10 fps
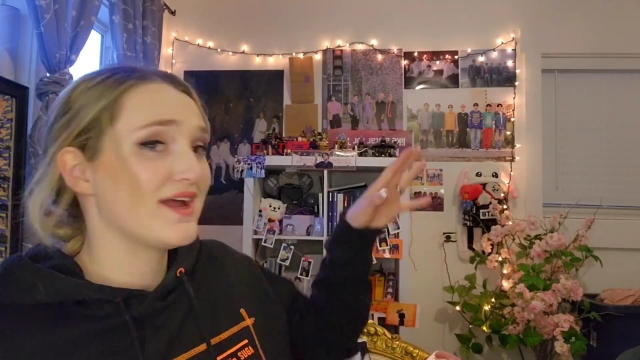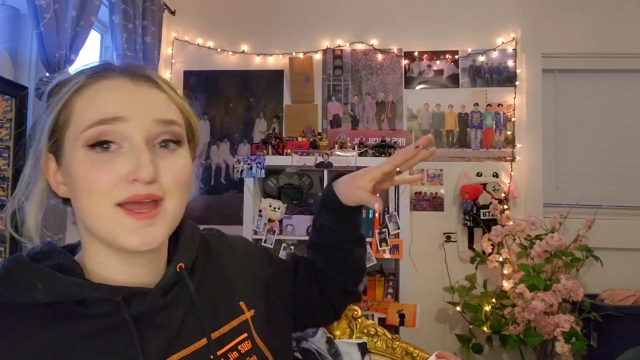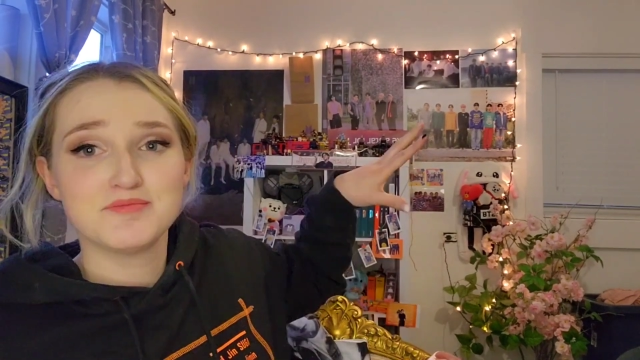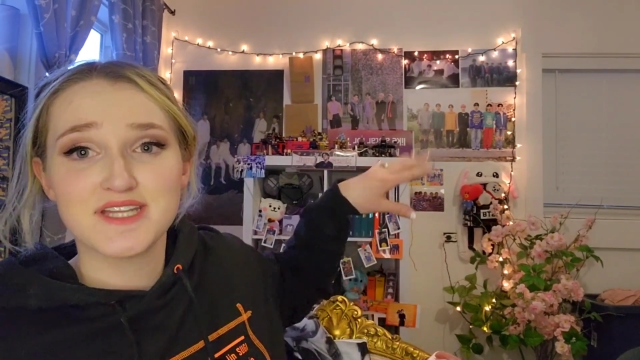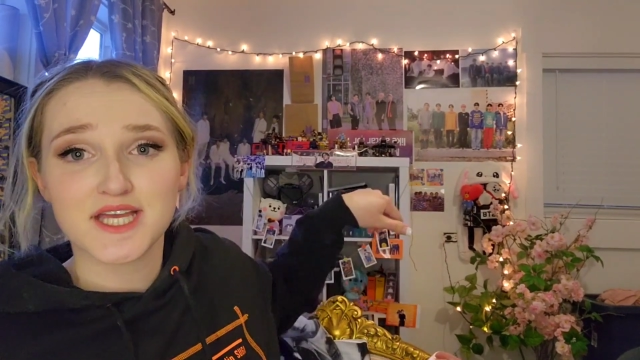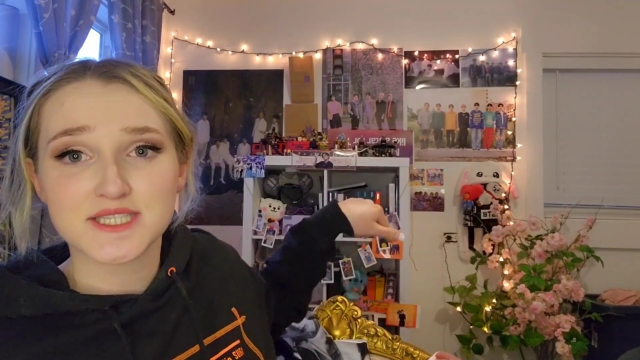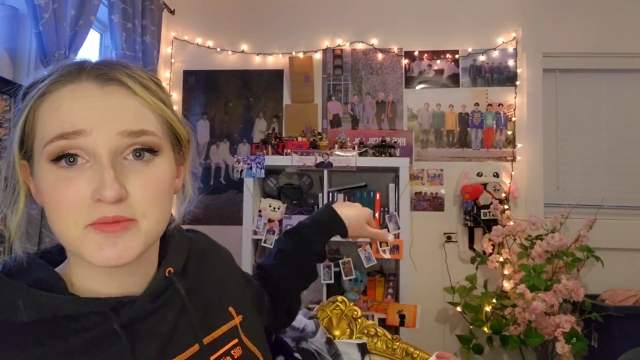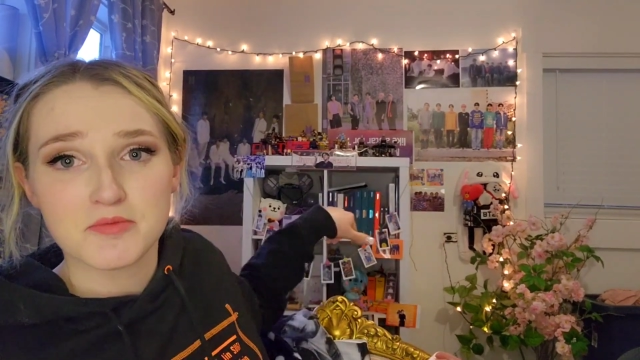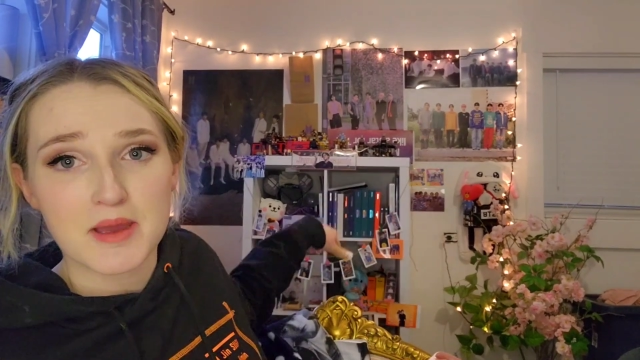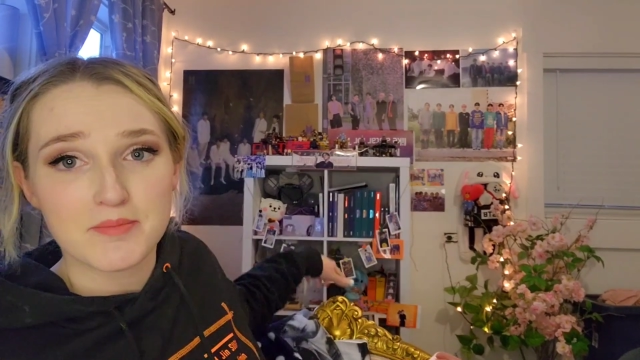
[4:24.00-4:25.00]
empty out
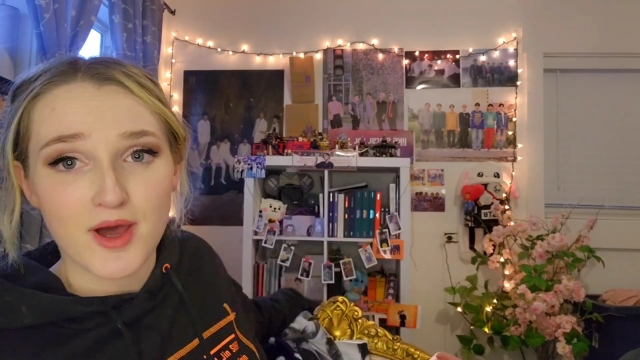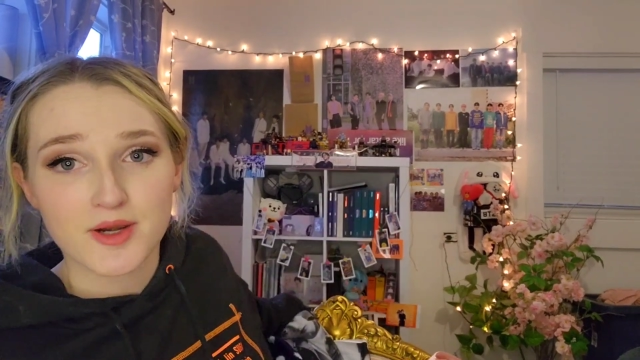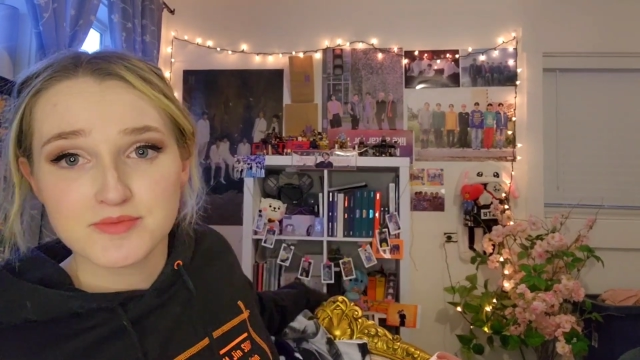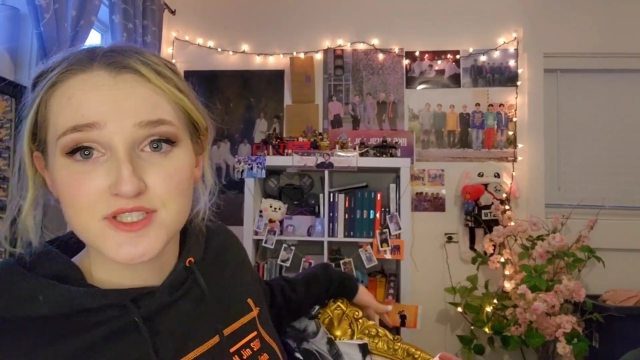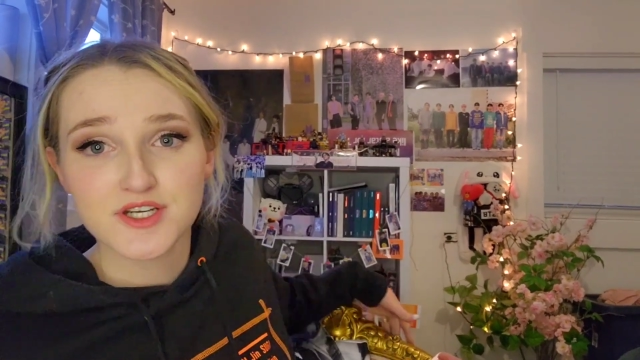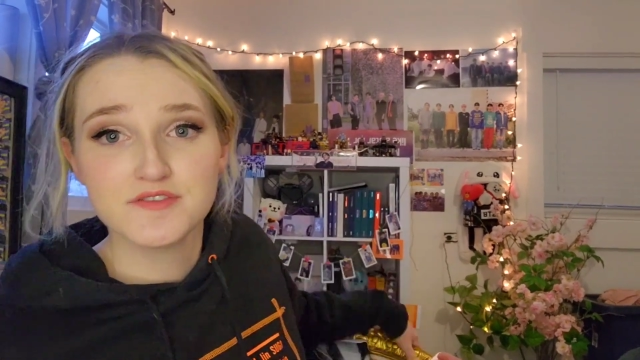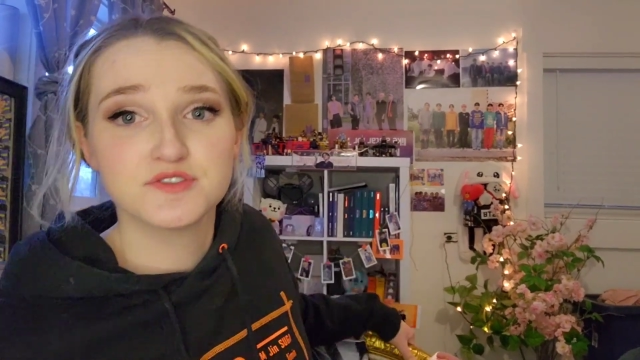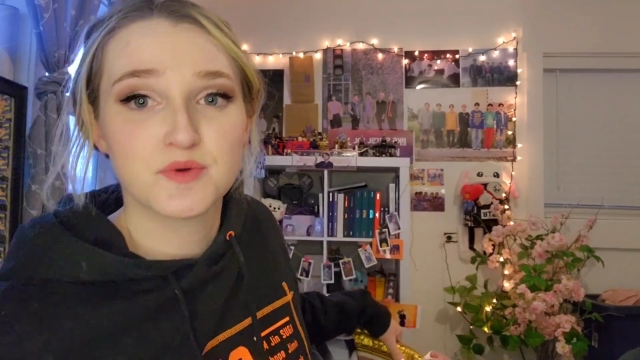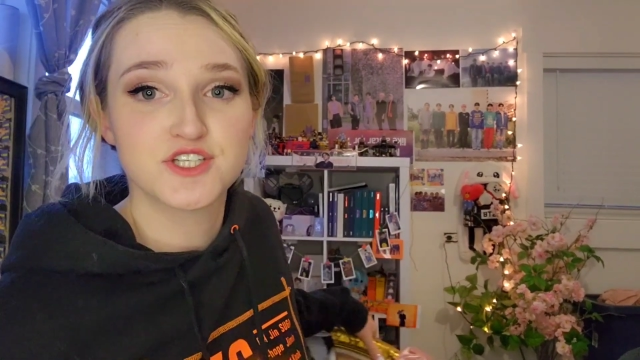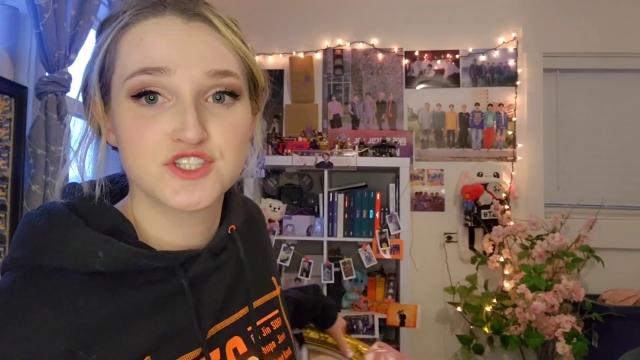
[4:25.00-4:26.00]
some of my bottom
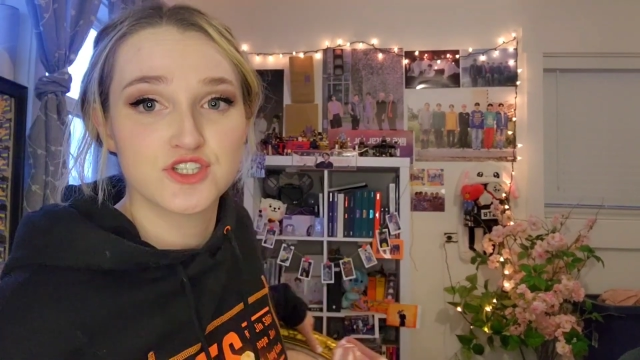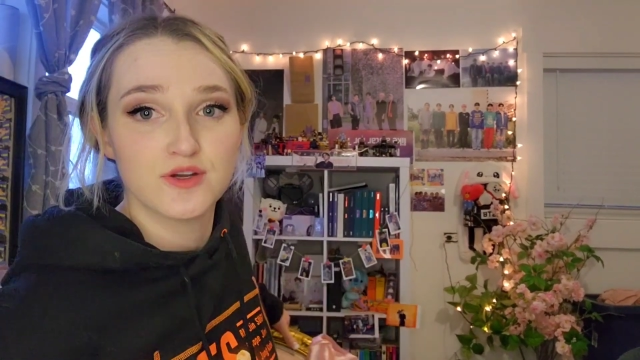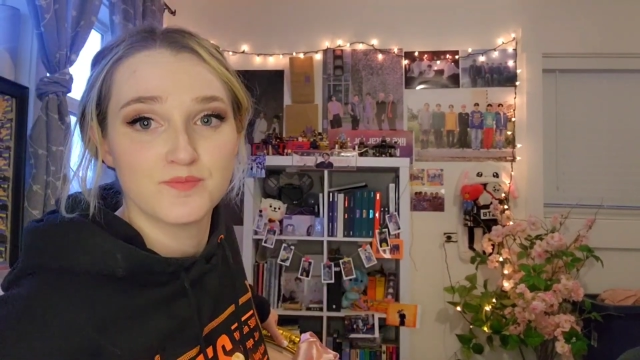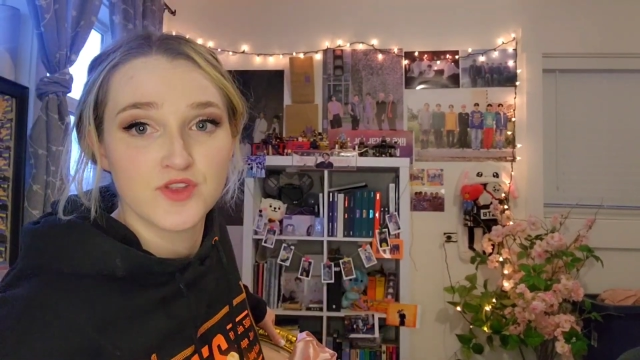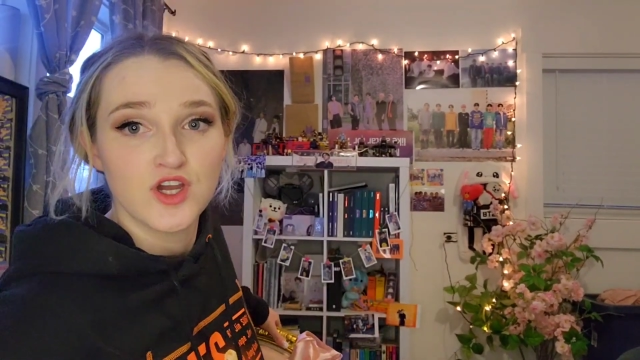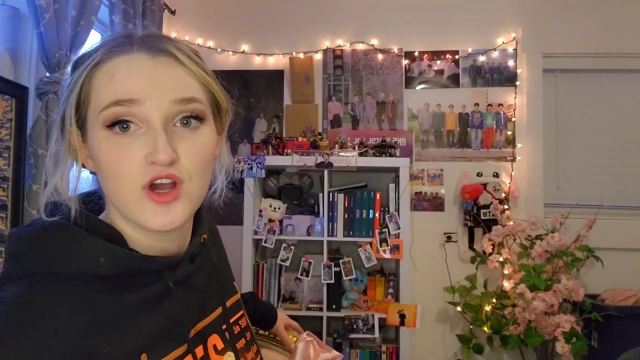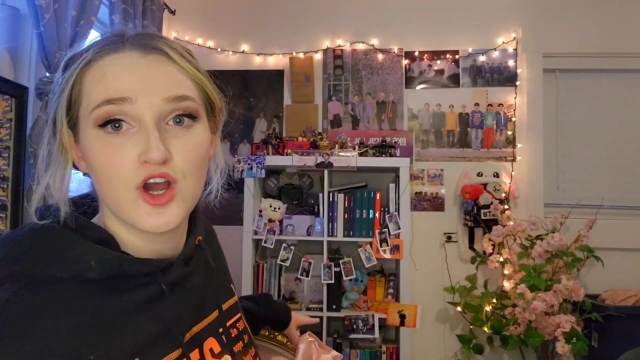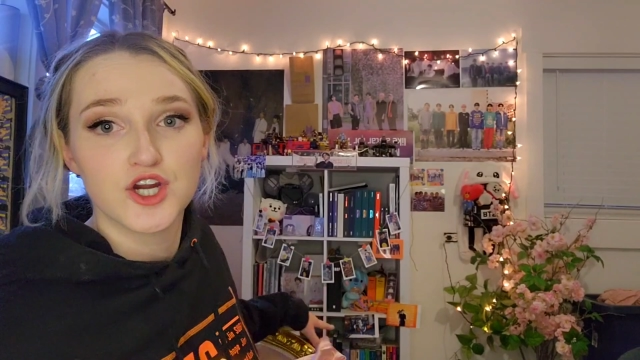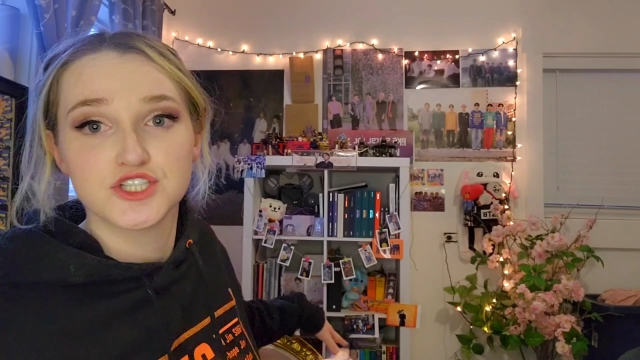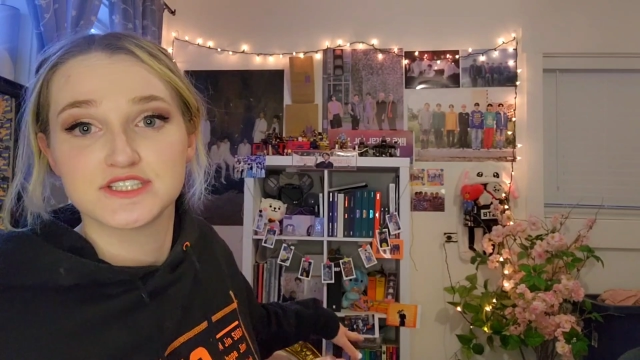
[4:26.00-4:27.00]
shelves, which
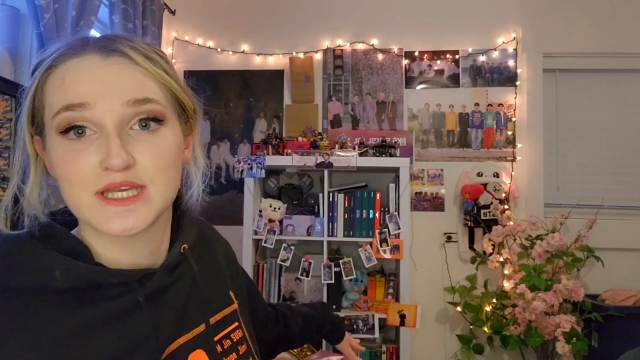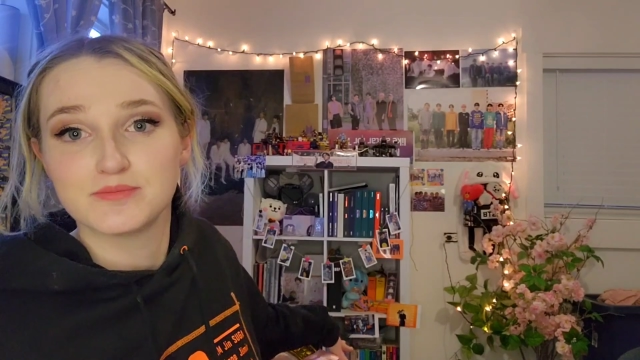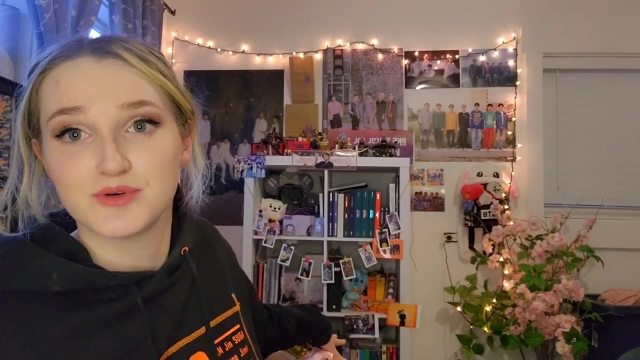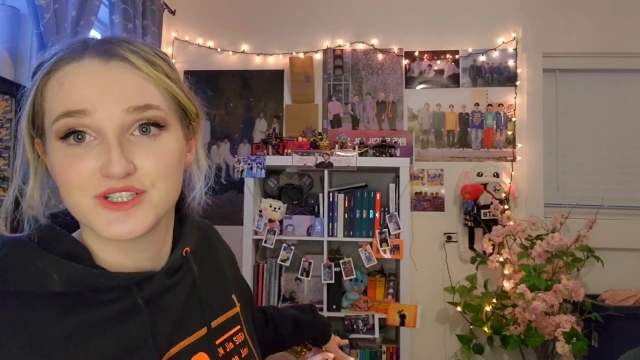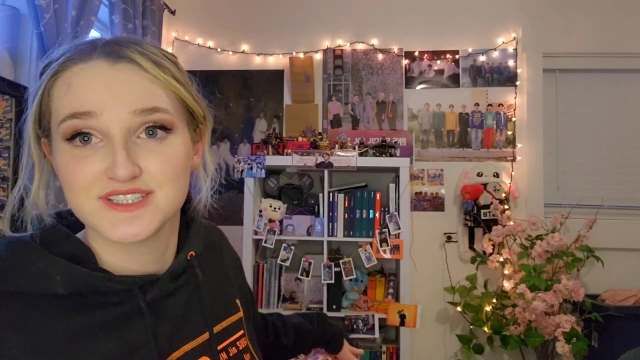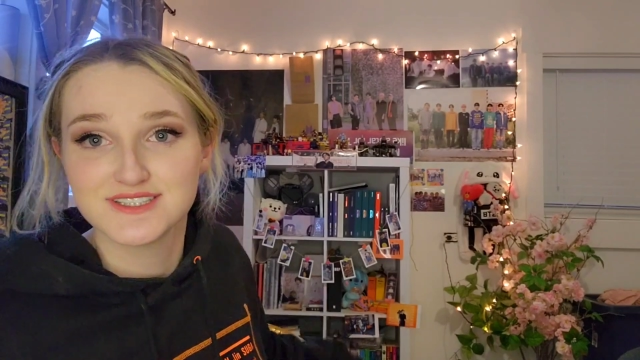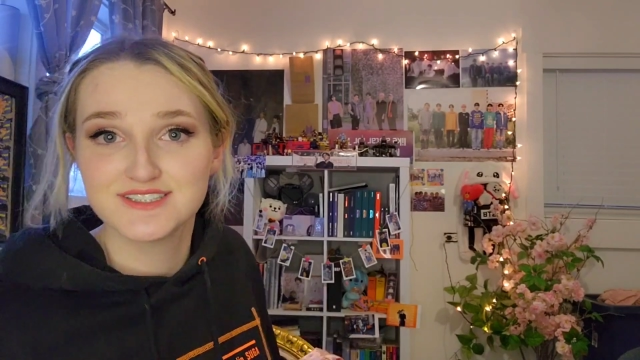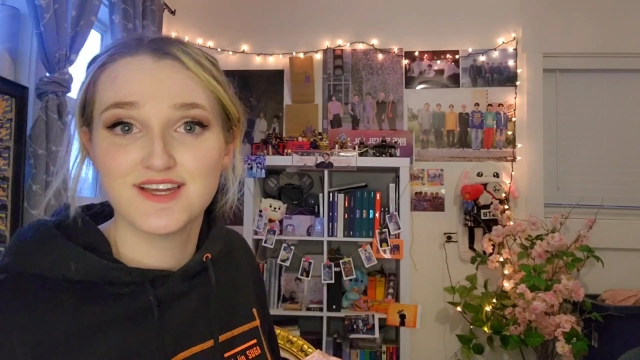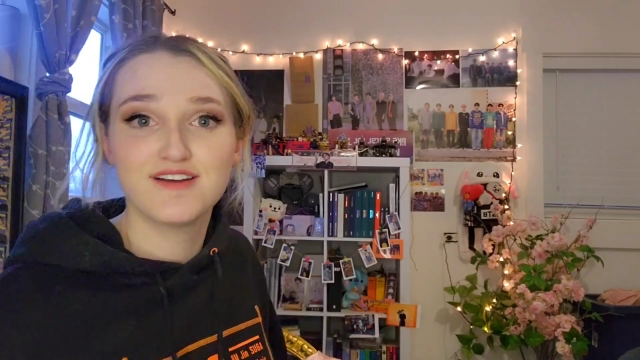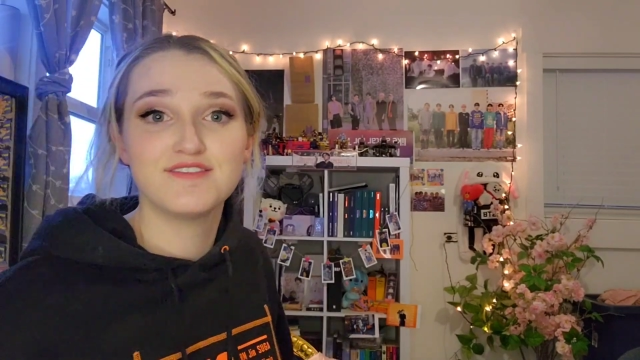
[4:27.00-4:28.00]
are just like books and
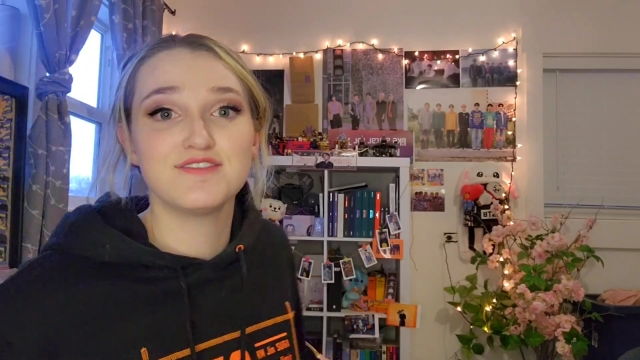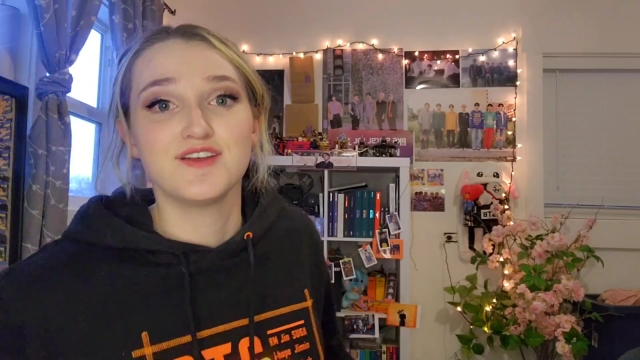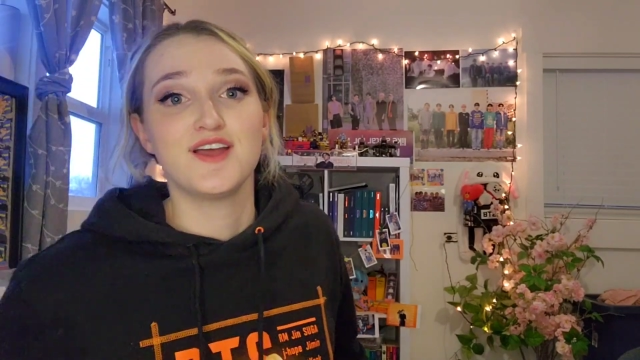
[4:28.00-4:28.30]
stuff,